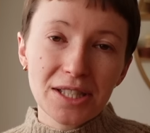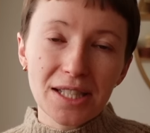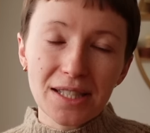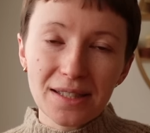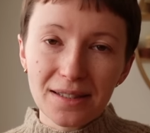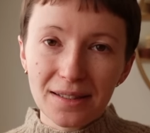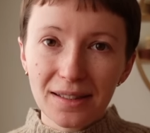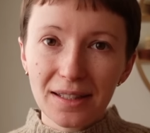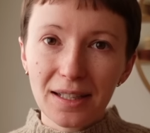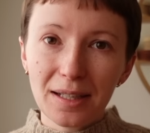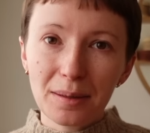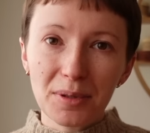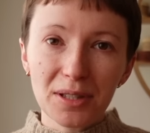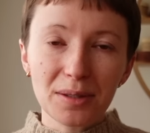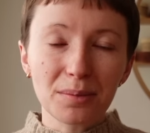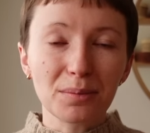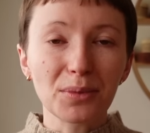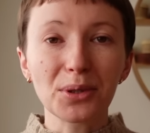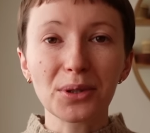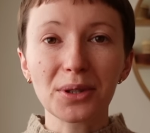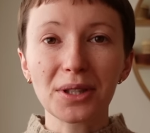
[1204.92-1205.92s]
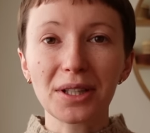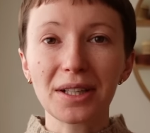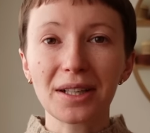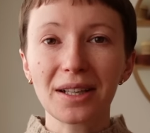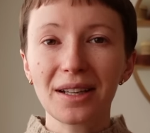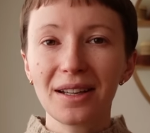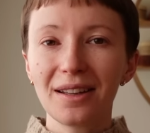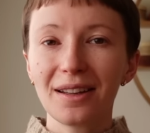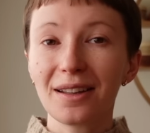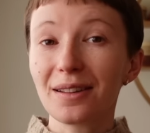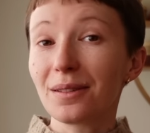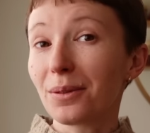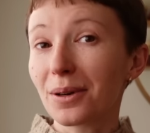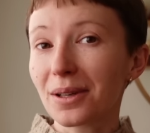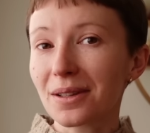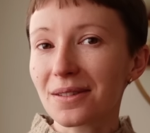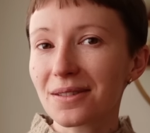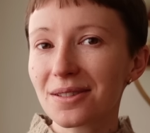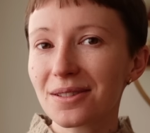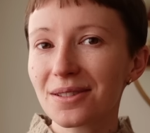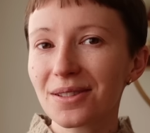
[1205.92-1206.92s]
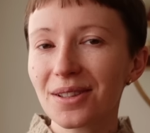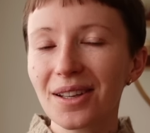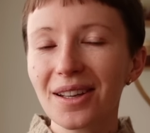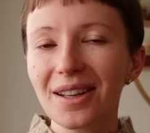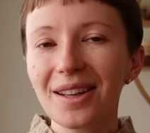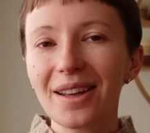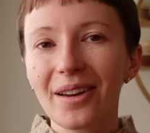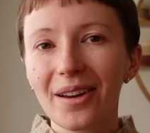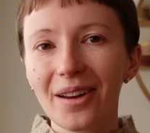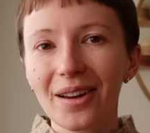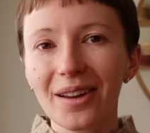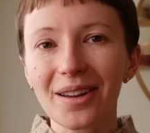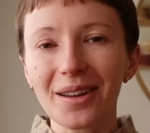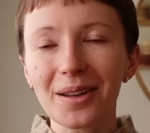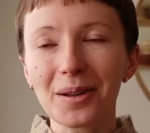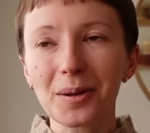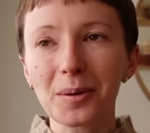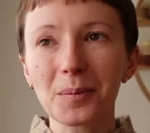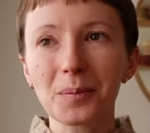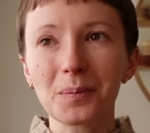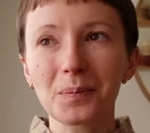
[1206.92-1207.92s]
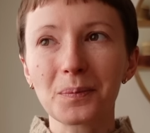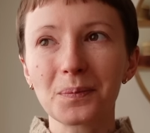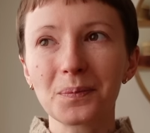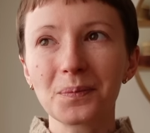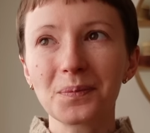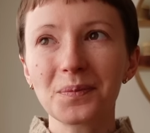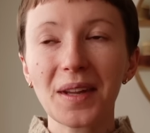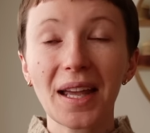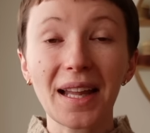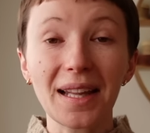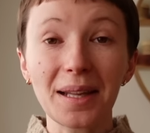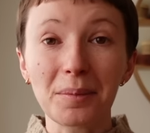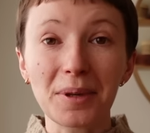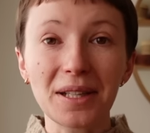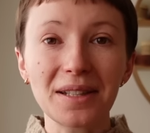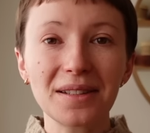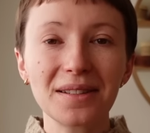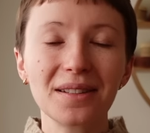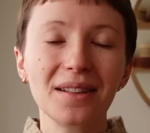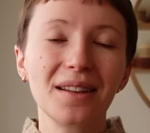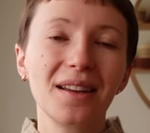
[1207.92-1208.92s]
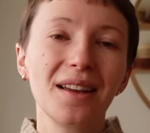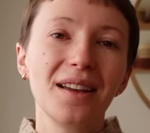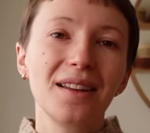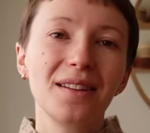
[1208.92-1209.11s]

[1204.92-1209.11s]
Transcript: just a little bit more advanced elements.